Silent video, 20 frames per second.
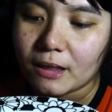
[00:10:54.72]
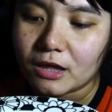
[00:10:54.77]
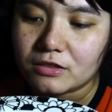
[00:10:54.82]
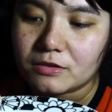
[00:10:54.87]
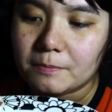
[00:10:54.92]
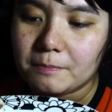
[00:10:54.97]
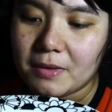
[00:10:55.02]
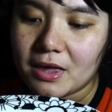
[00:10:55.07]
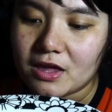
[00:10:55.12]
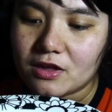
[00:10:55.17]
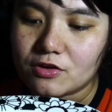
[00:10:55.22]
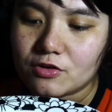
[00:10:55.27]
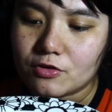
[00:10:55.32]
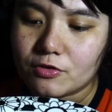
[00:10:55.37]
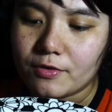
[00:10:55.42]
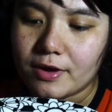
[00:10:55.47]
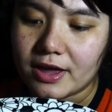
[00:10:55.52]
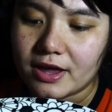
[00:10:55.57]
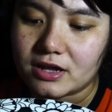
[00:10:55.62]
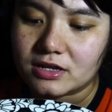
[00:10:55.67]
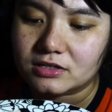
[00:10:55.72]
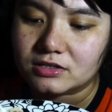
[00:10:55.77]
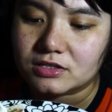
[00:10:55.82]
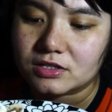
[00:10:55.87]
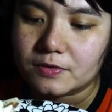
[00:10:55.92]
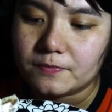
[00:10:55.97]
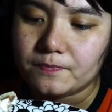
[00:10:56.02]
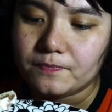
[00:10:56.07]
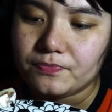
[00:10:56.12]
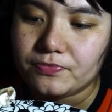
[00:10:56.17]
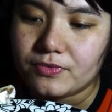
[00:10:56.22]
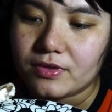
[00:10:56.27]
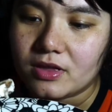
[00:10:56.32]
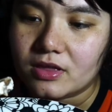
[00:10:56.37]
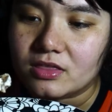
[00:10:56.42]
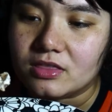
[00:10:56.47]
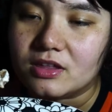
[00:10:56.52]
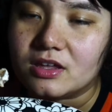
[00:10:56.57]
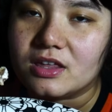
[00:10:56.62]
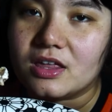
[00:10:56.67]
and the mango and
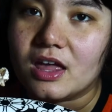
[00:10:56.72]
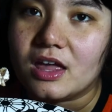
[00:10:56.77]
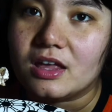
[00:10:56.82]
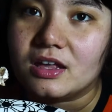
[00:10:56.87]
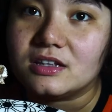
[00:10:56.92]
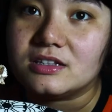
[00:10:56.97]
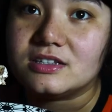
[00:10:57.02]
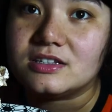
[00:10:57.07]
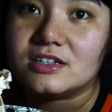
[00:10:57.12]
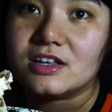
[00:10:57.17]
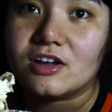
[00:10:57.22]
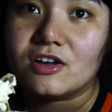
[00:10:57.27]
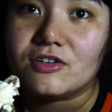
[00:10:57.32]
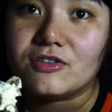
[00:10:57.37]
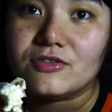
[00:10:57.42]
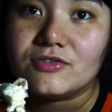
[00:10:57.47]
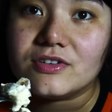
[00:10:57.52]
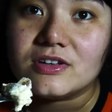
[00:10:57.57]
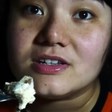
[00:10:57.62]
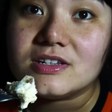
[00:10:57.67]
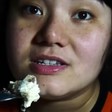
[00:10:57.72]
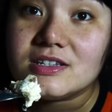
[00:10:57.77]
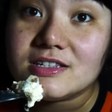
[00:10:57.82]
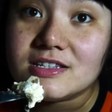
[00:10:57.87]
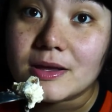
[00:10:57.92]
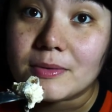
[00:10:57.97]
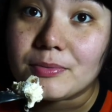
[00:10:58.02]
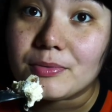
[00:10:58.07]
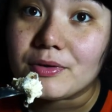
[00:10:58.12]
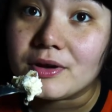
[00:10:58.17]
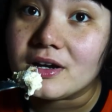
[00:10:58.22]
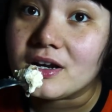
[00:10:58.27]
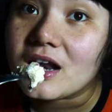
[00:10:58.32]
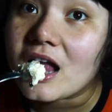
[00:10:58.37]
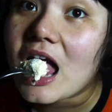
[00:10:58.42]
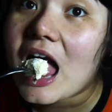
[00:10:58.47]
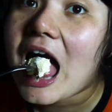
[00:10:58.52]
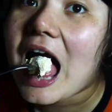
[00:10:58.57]
the cake itself separate.